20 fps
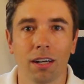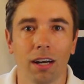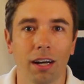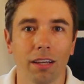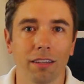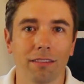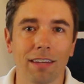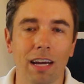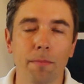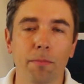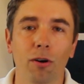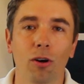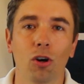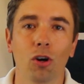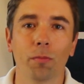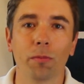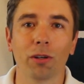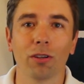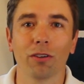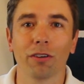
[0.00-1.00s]
uh, the type of
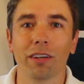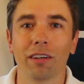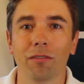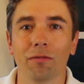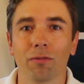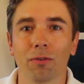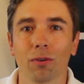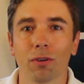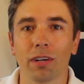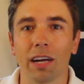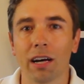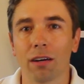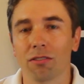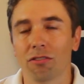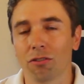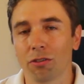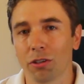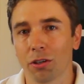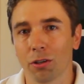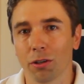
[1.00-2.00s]
home you're looking for, how
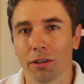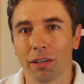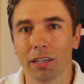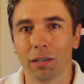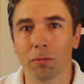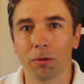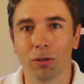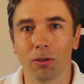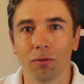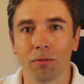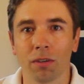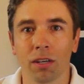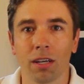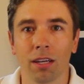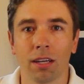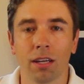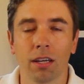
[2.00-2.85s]
soon you're looking to move,